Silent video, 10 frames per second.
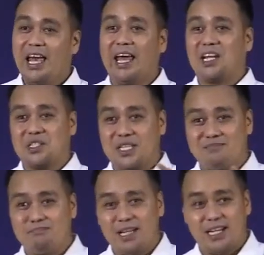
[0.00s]
and has the
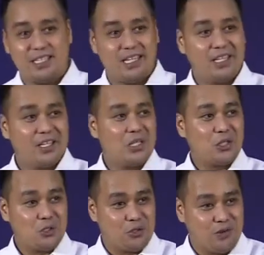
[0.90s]
ability
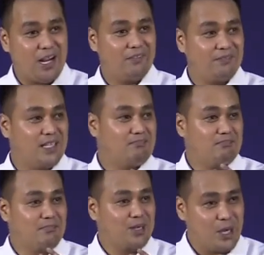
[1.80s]
to drive
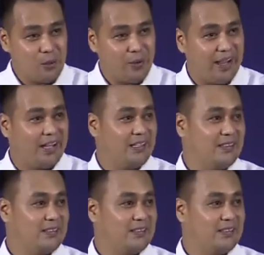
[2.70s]
them away.